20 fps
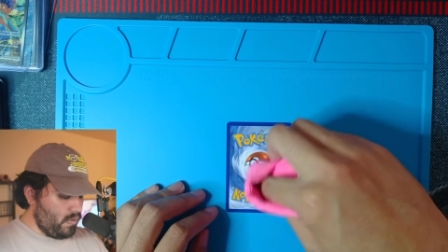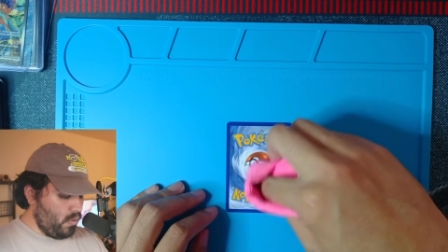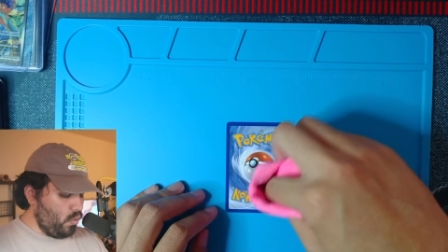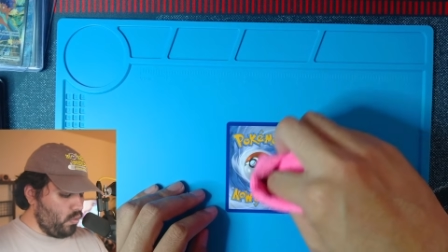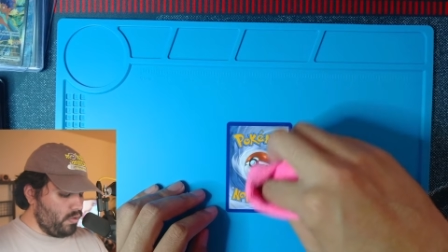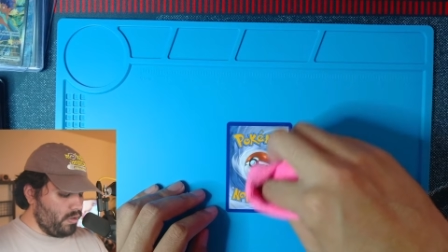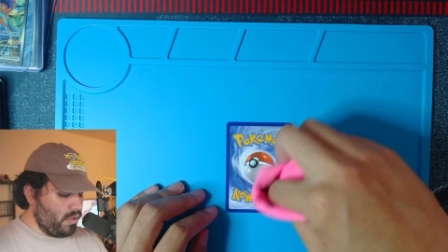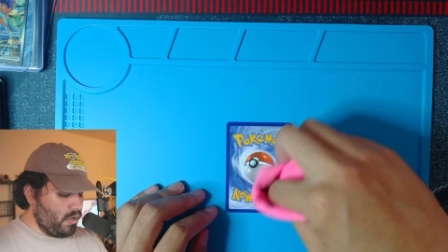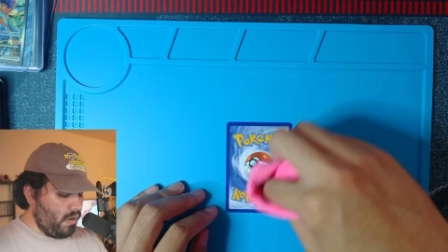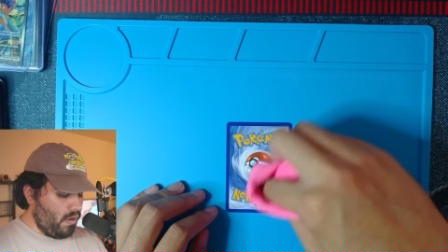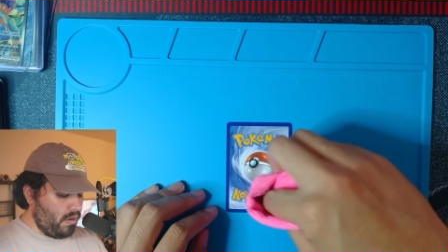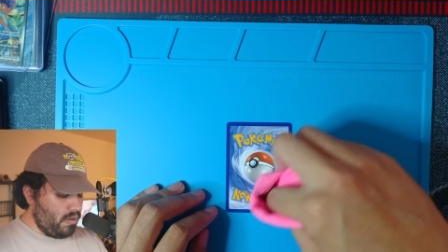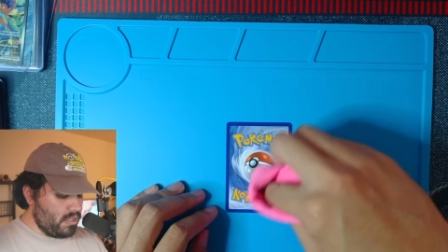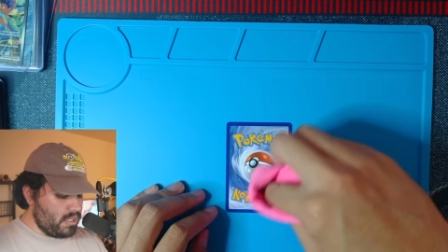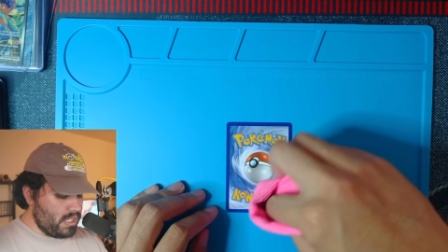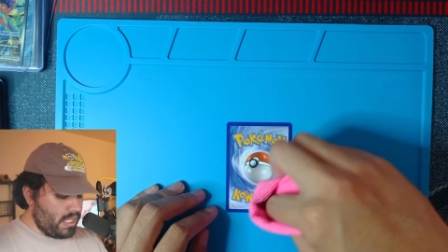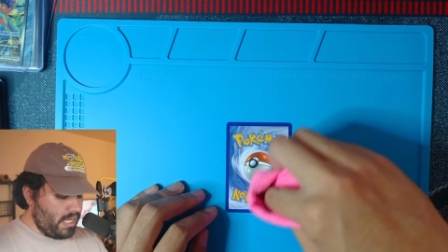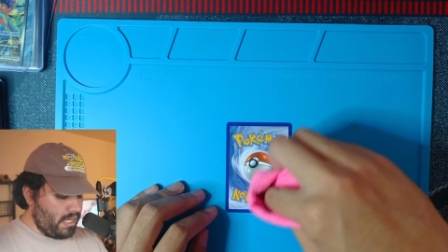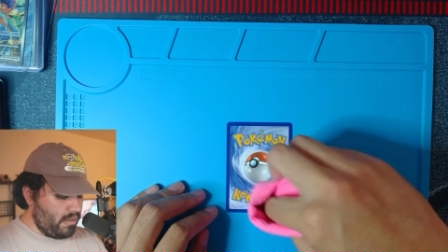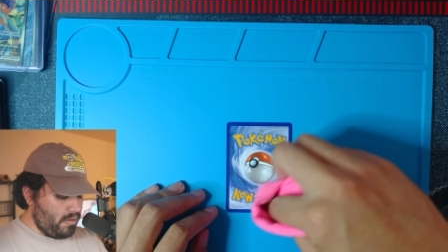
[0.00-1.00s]
older
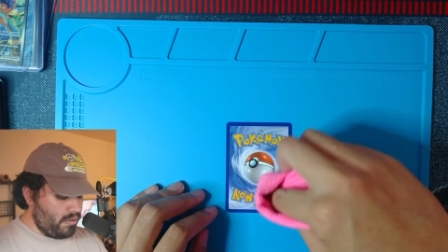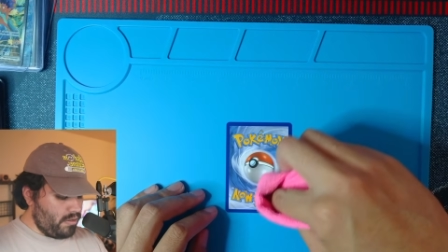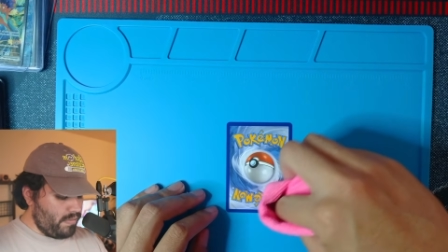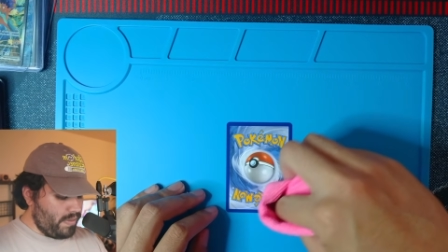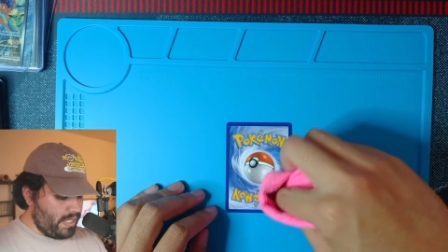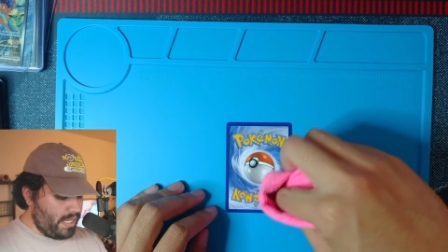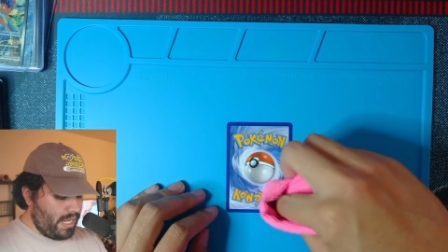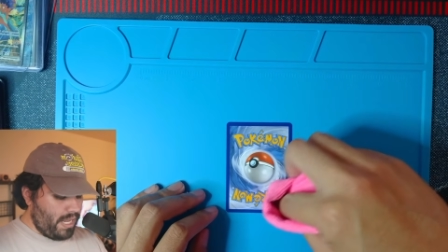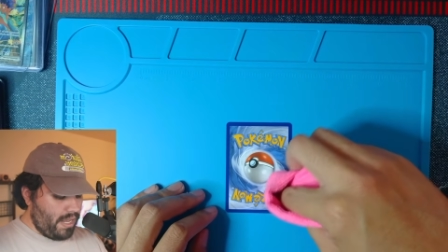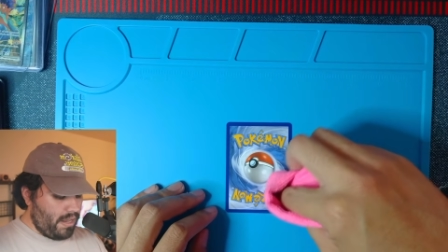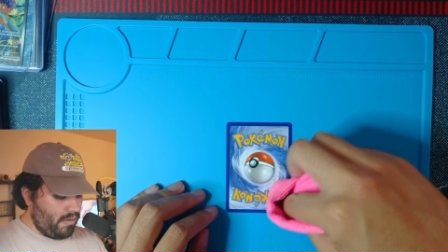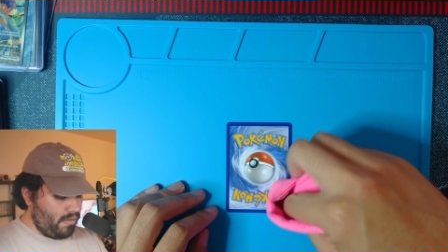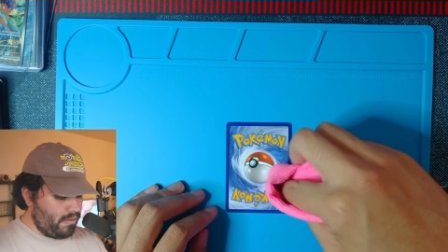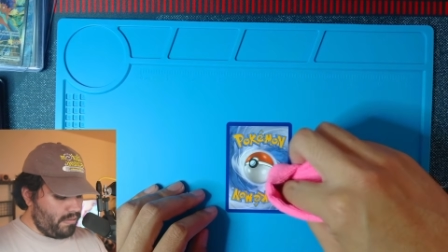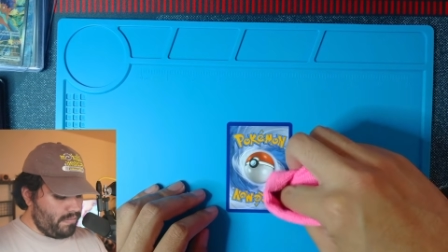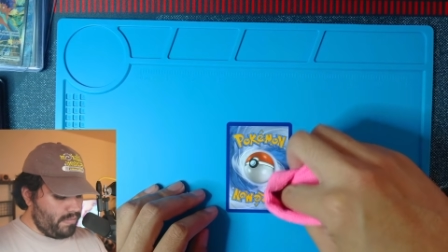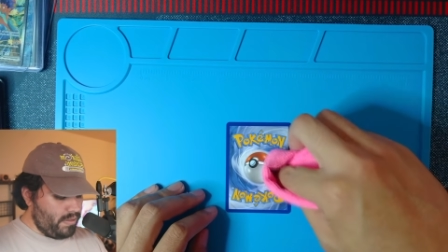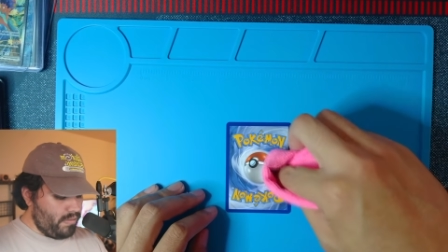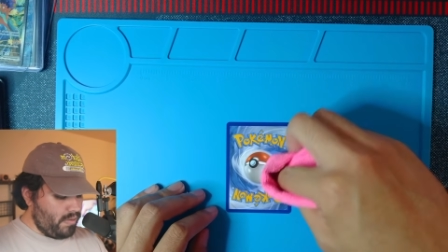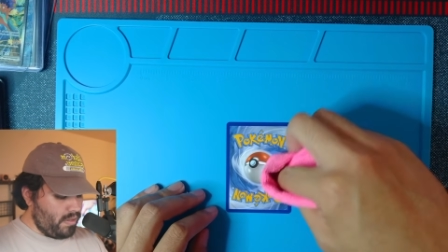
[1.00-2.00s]
cards that are doing that,
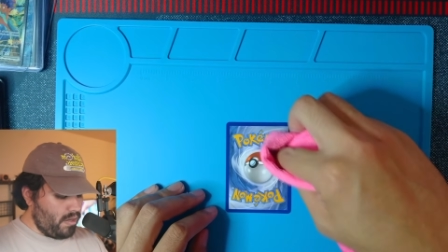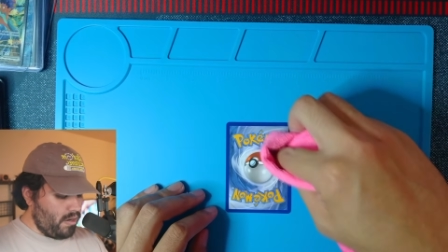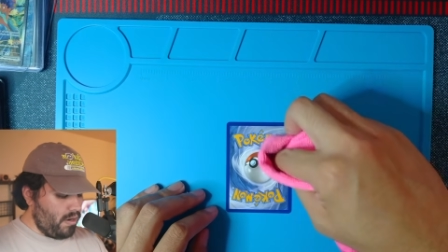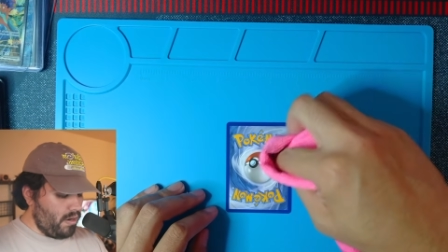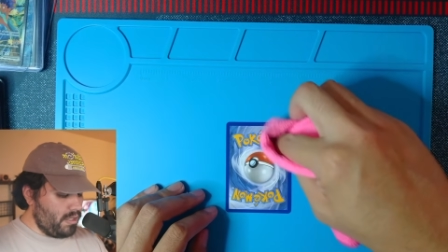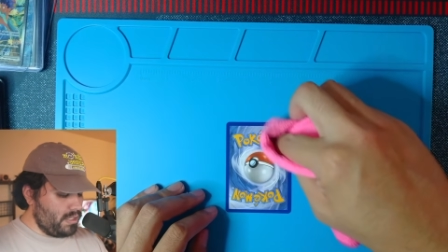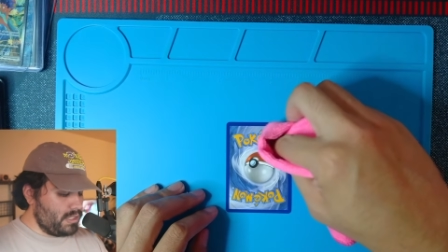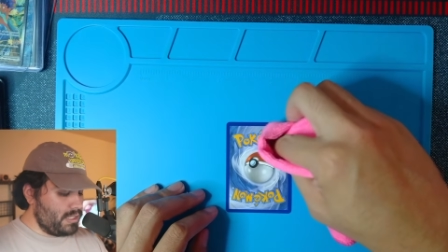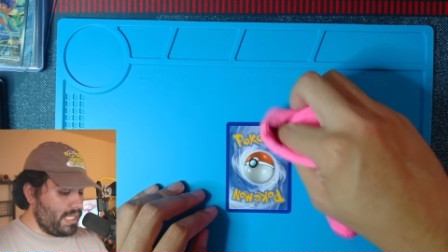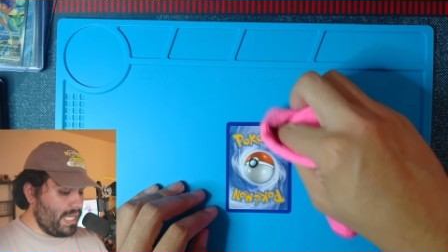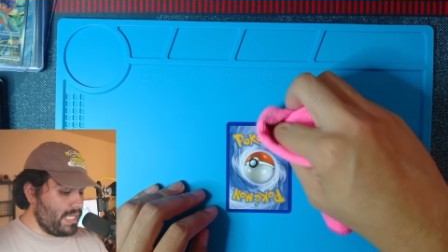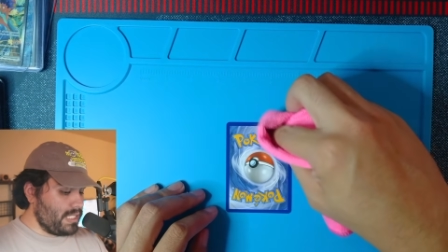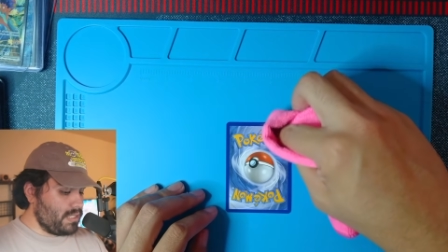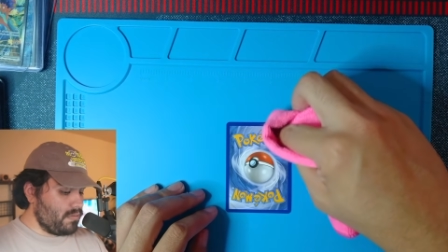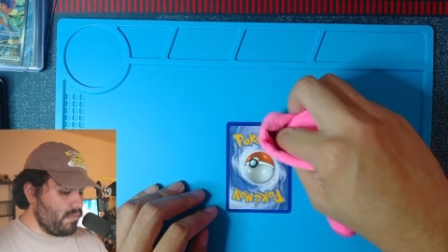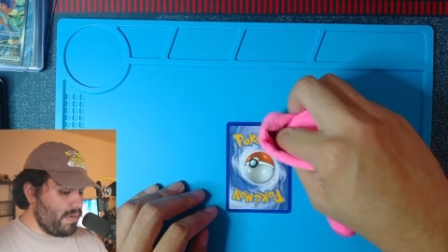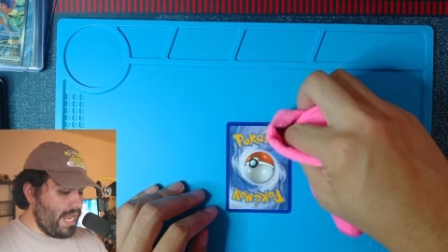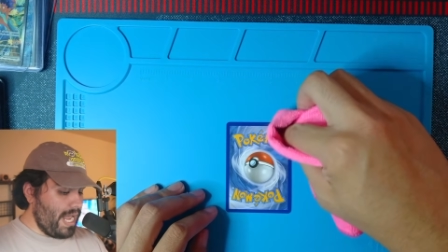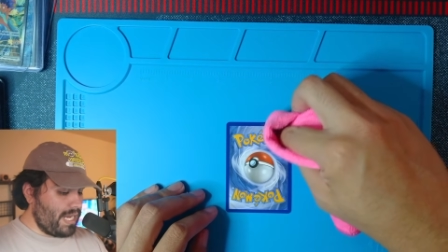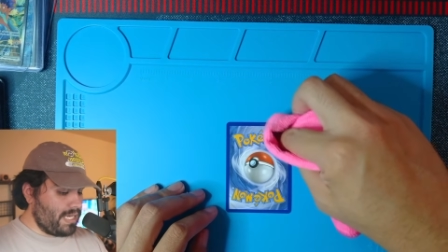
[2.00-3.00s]
or newer cards, and
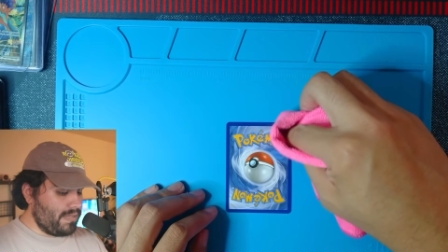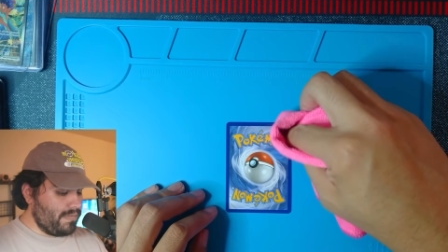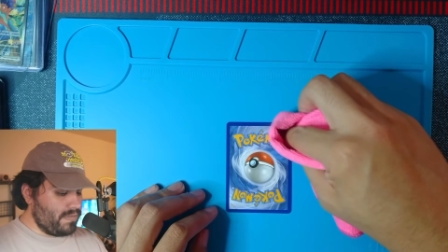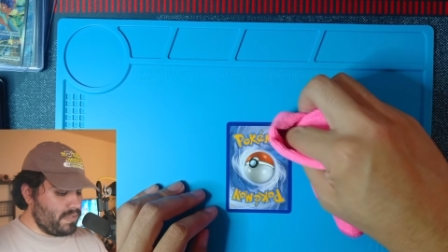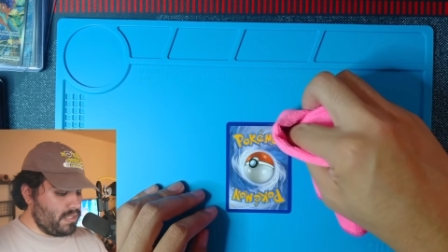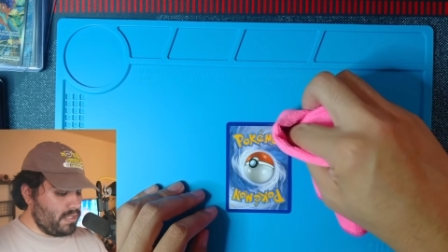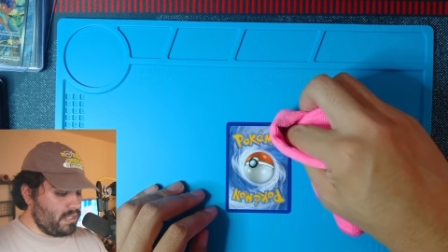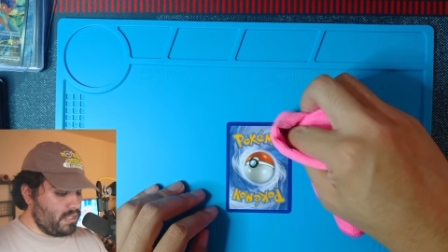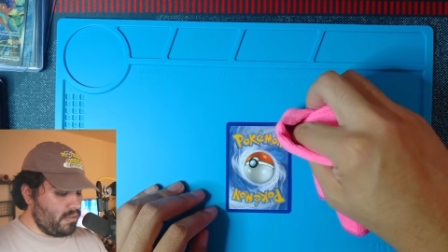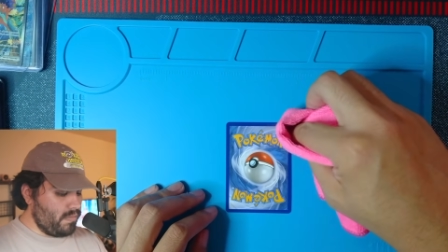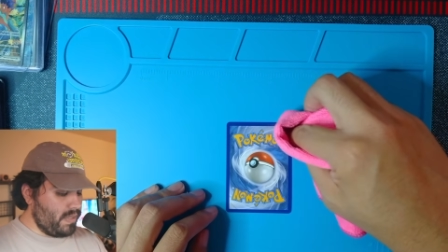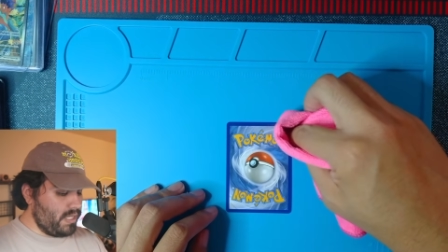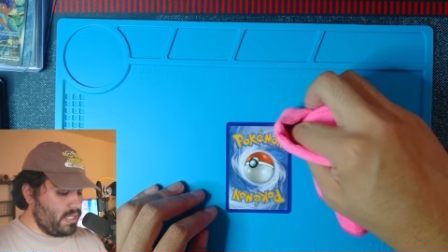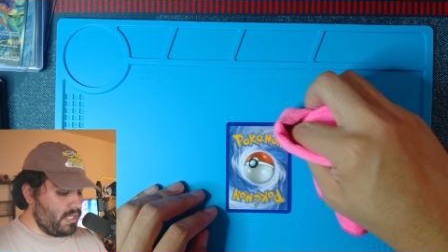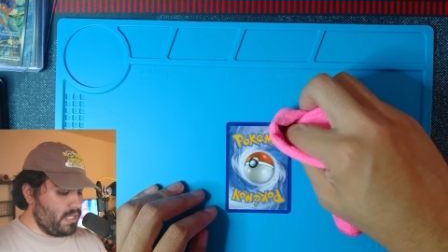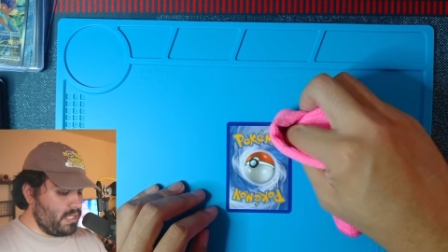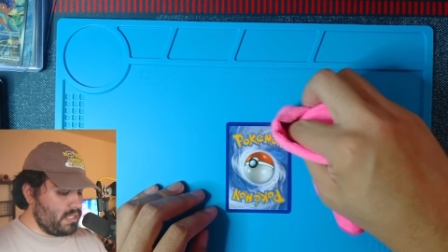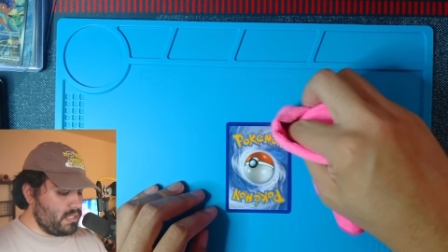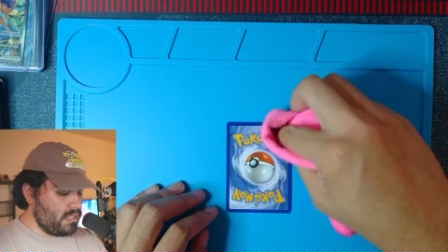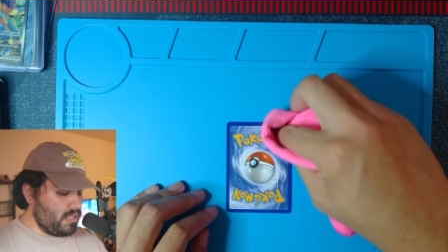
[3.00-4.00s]
that's reactive to
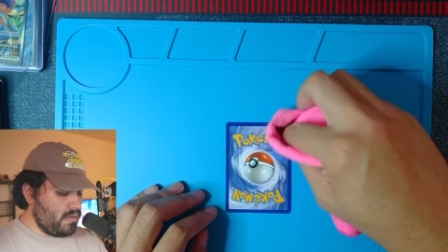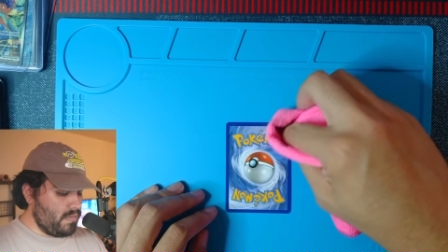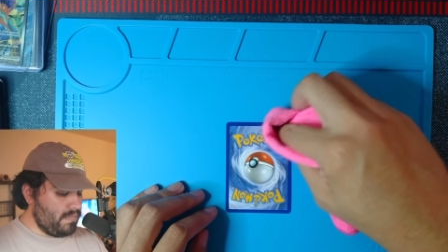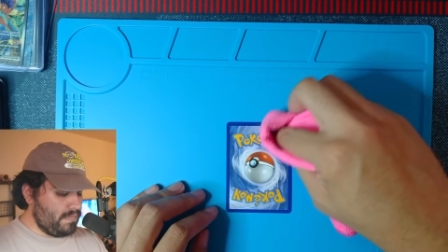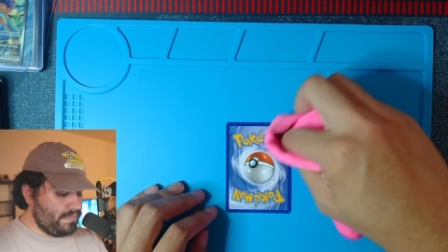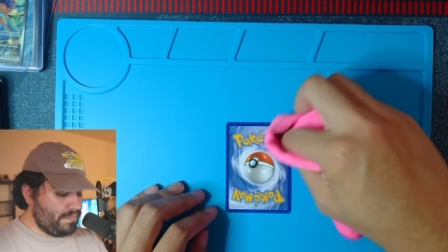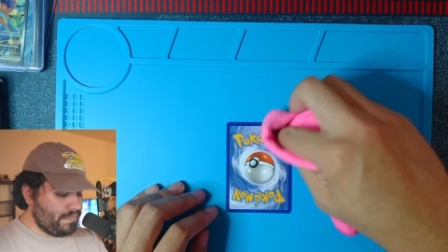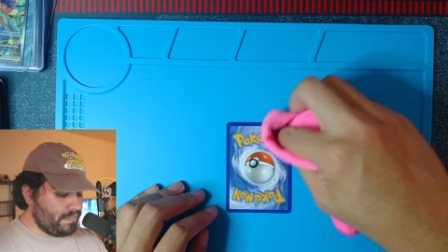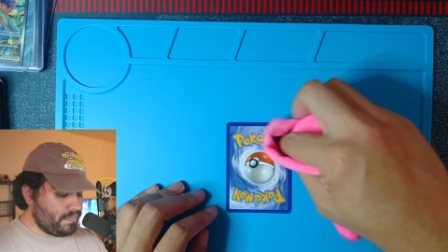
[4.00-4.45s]
humidity. So